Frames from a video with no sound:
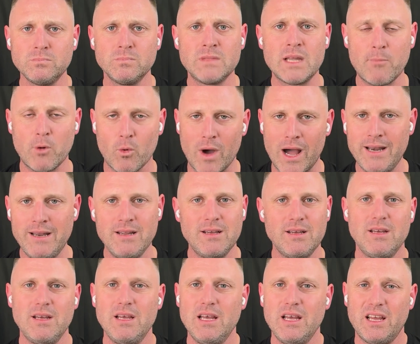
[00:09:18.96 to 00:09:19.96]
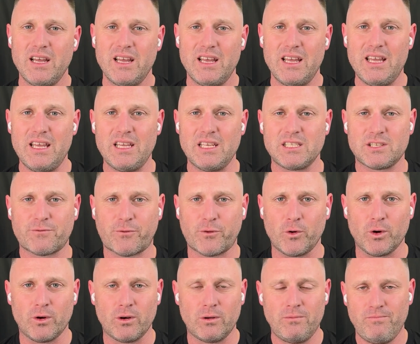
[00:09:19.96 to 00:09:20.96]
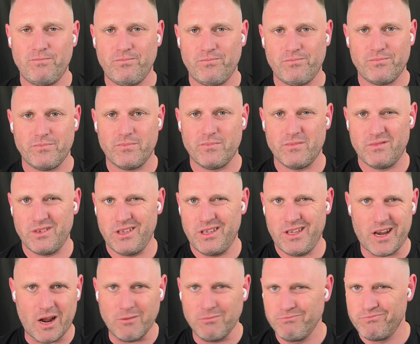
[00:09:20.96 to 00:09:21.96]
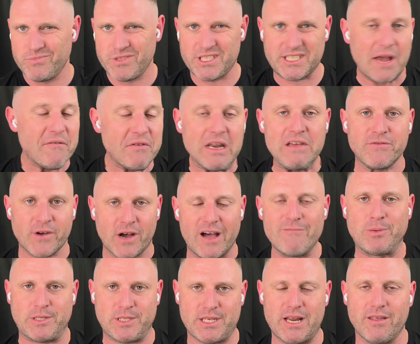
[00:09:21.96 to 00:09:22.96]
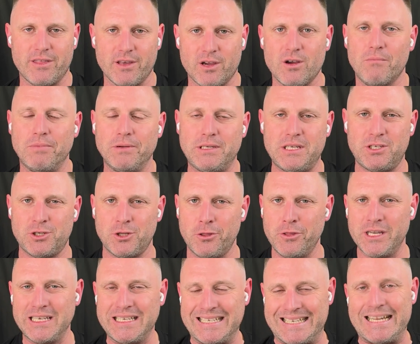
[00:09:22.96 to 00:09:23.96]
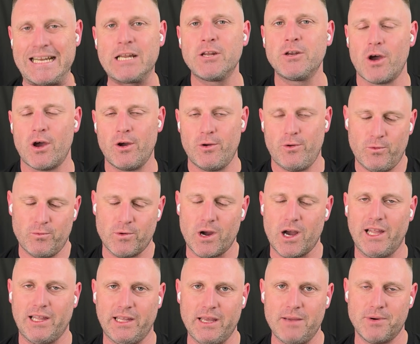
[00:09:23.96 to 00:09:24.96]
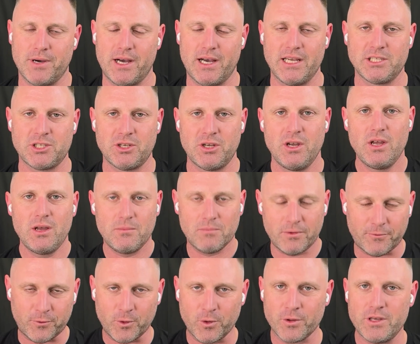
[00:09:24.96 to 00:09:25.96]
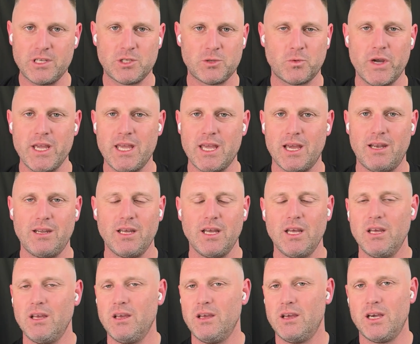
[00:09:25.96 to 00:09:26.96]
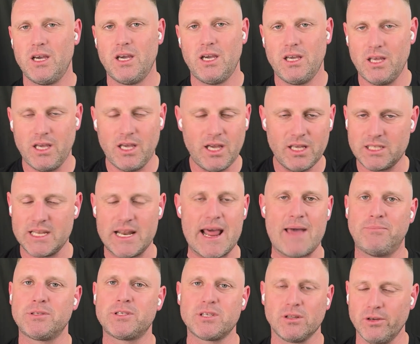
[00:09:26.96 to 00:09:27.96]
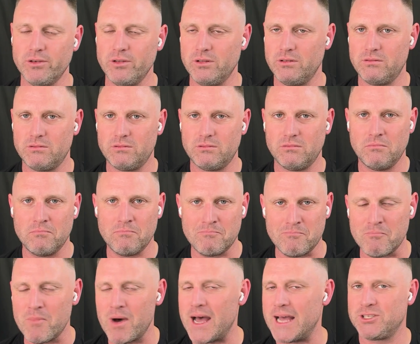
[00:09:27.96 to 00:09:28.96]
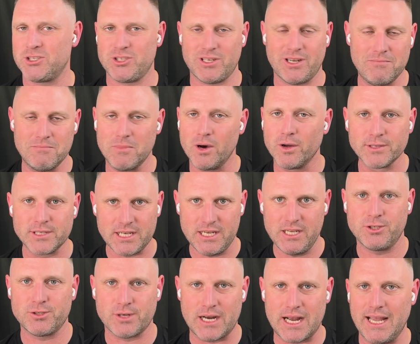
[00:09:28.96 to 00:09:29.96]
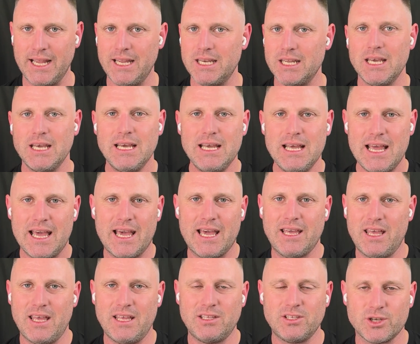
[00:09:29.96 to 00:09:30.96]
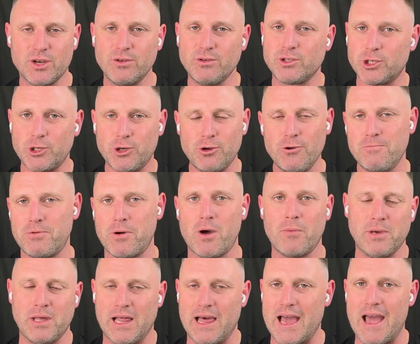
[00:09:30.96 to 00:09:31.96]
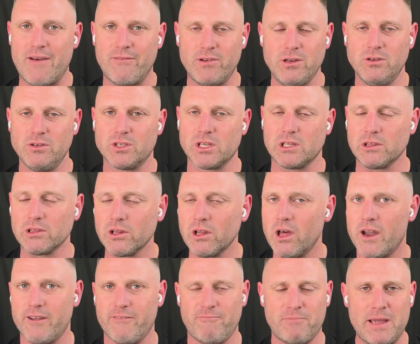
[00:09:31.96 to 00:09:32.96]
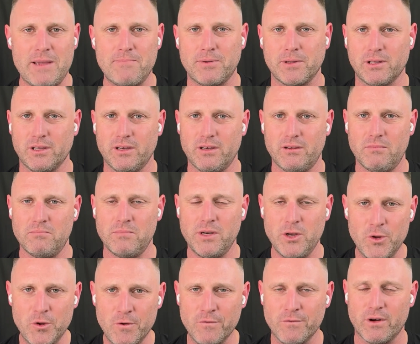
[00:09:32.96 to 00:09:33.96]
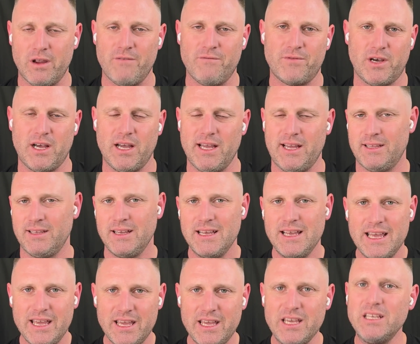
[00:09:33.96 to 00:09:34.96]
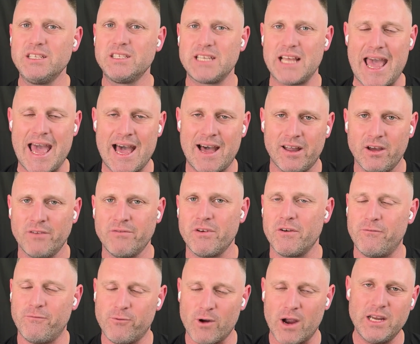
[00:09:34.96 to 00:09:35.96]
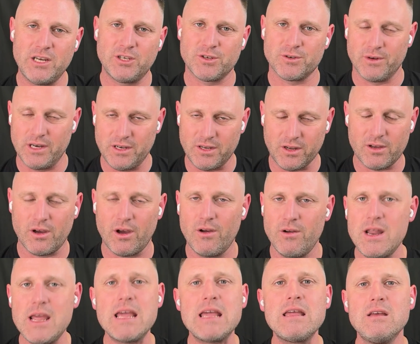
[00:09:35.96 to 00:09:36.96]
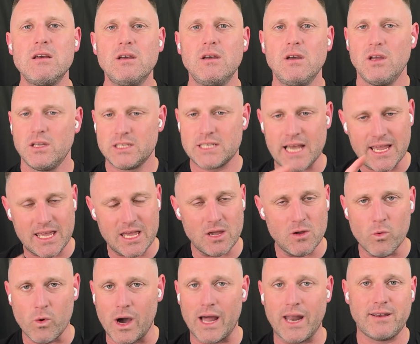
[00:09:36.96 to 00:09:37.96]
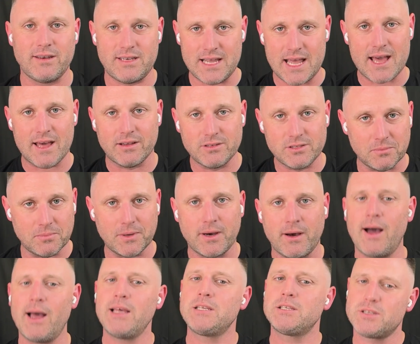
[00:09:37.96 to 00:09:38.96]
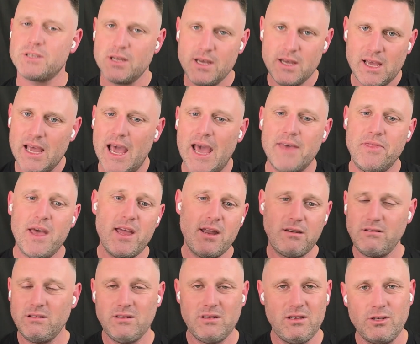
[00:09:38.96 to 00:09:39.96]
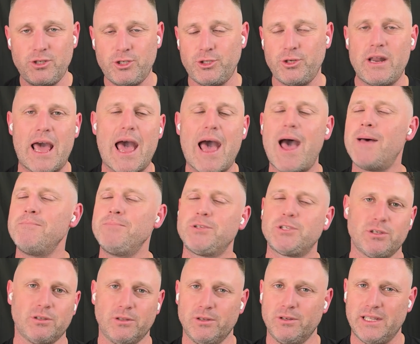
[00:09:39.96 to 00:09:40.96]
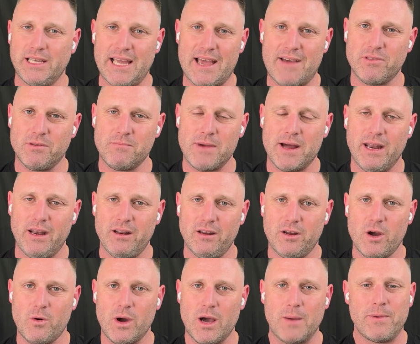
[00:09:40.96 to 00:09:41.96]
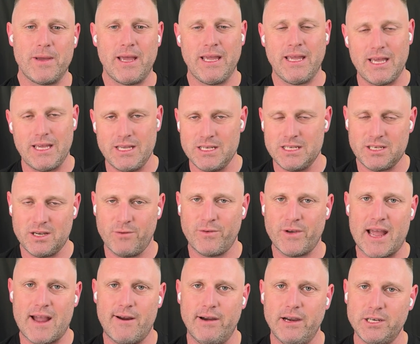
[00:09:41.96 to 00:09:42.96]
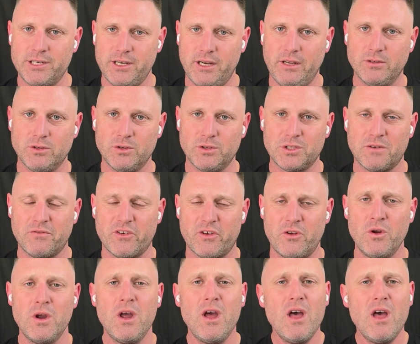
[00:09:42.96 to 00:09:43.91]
Number 1 is for 75% of the competition that didn't own Riley Bice before this weekend. It's an absolute must and Monty trade. And so 2 popular avenues a lot of people are maneuvering via is out of a Fraser and De Koning, taking 1 down to Bice, and then you should absolutely have the money to go up and get yourself a Harry Sheezel.